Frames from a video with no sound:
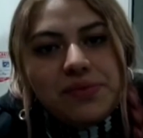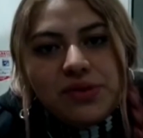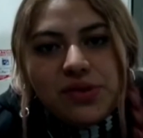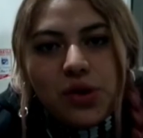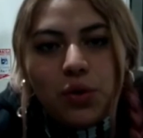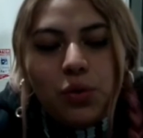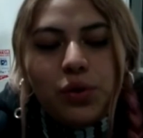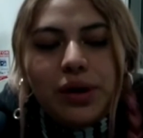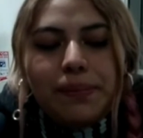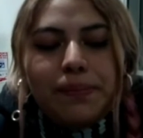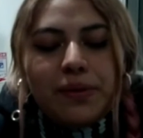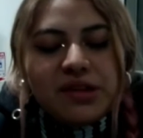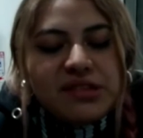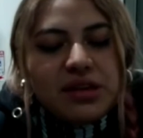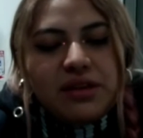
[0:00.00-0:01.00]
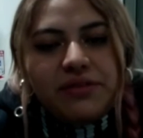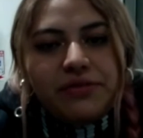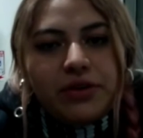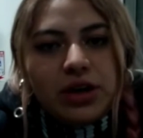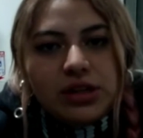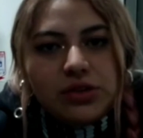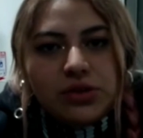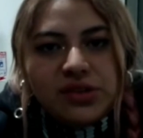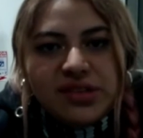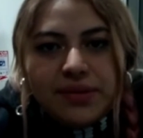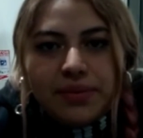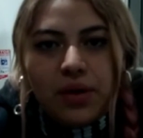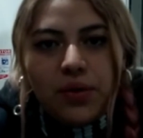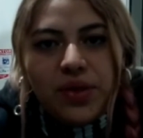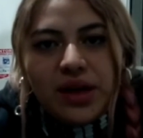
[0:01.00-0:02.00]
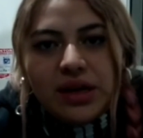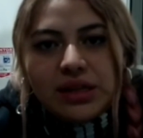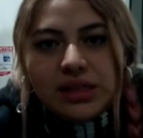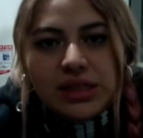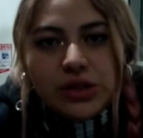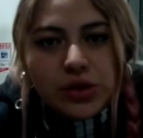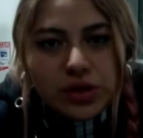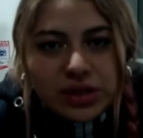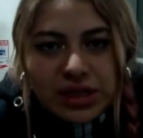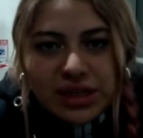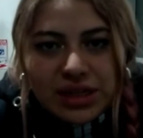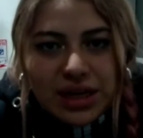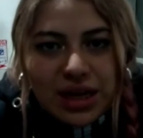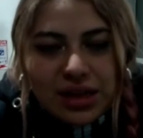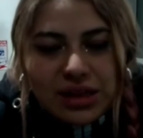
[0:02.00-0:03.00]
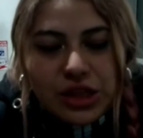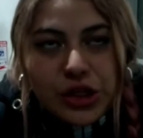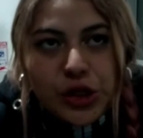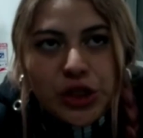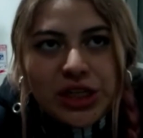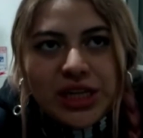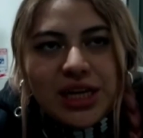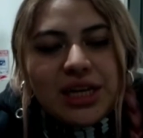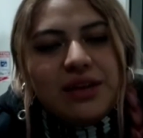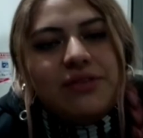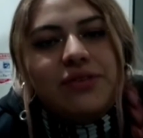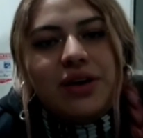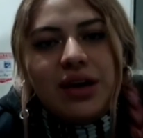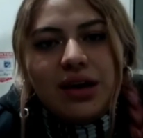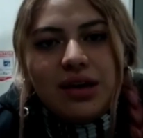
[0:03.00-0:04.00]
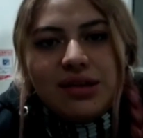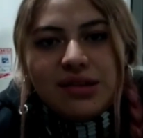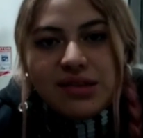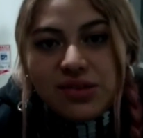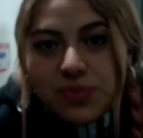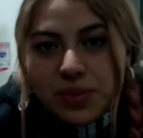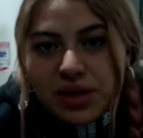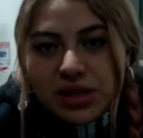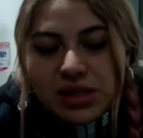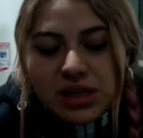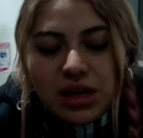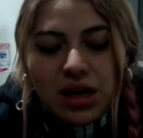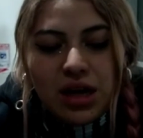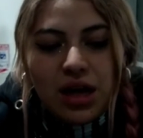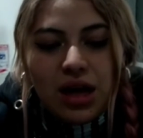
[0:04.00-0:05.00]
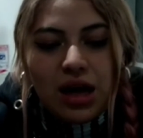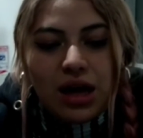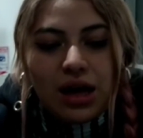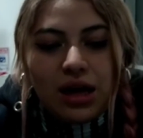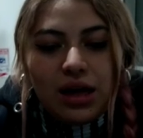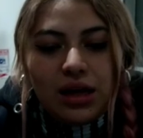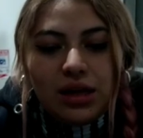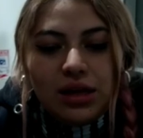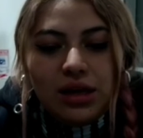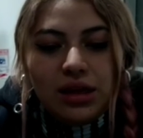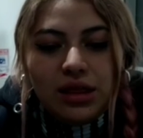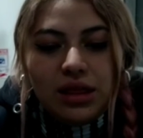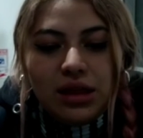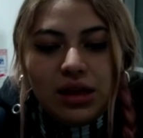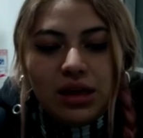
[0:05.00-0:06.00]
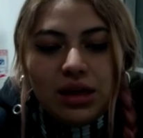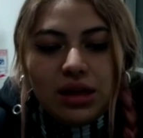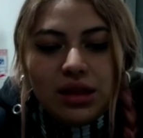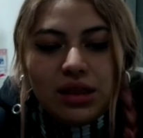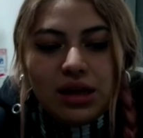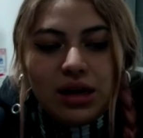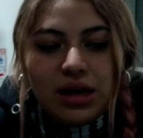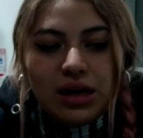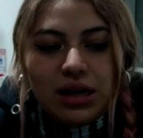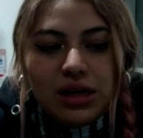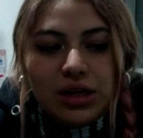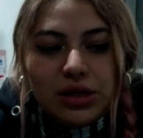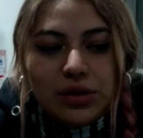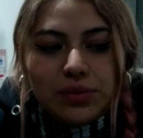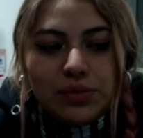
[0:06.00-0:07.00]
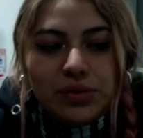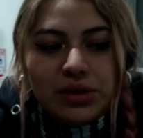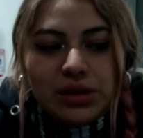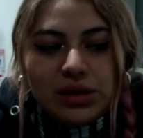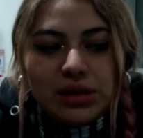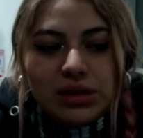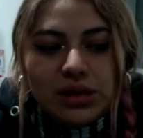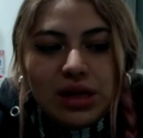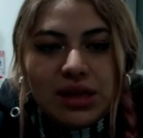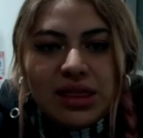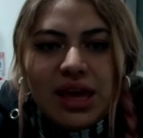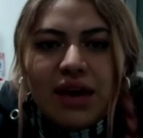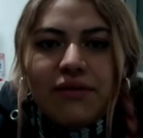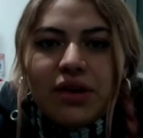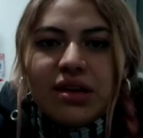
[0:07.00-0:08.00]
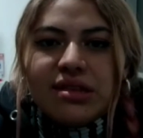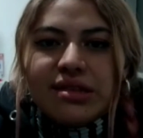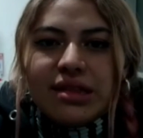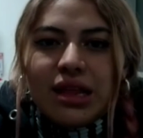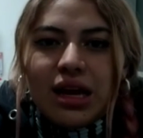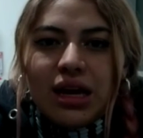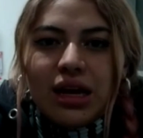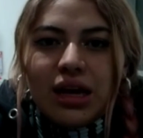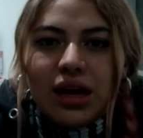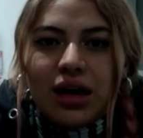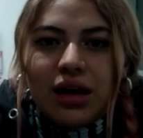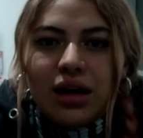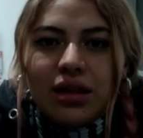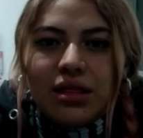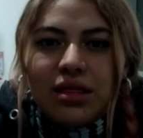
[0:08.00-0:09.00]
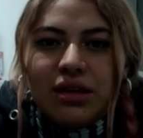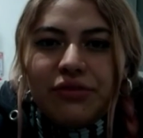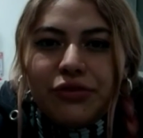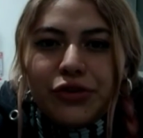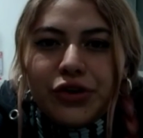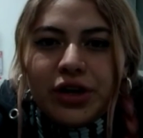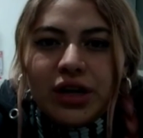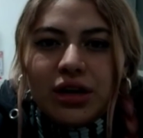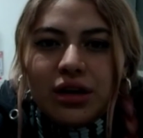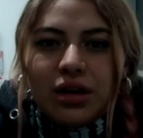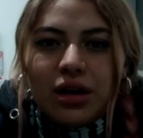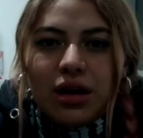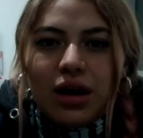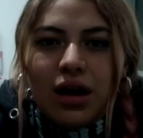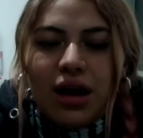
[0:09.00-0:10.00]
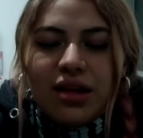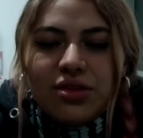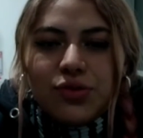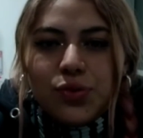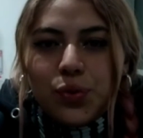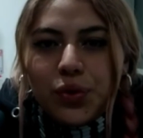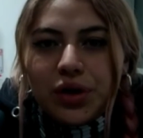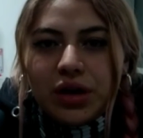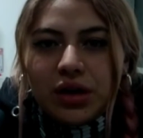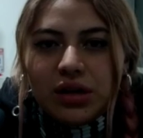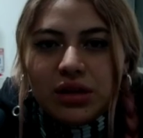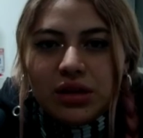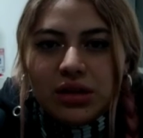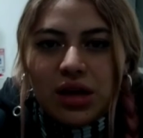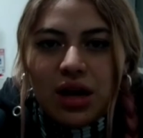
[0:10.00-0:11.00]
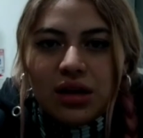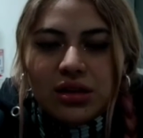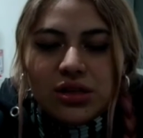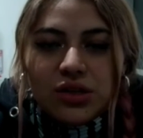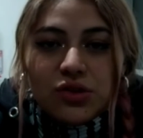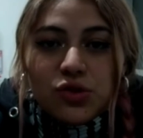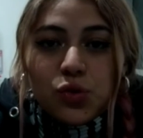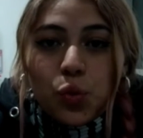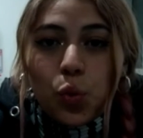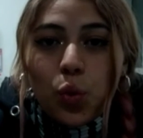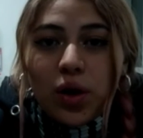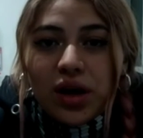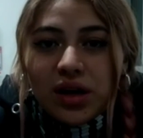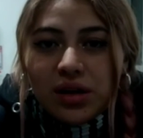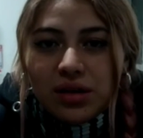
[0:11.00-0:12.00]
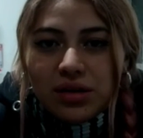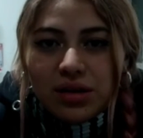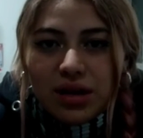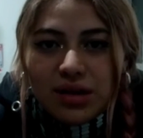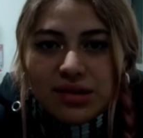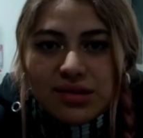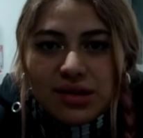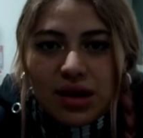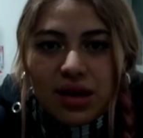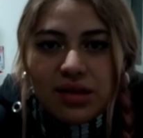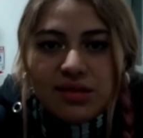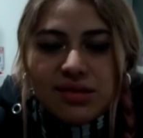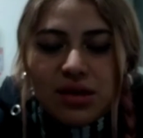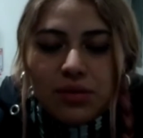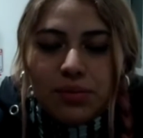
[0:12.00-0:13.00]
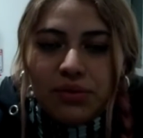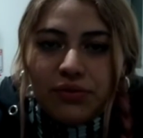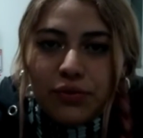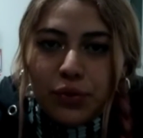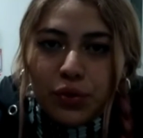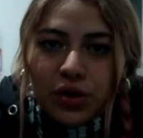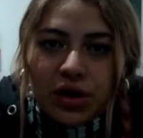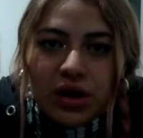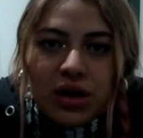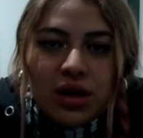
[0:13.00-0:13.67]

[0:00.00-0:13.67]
So the positive factors about the alternative assessment, I think that it gave us like a different answer, not just one, as I said before.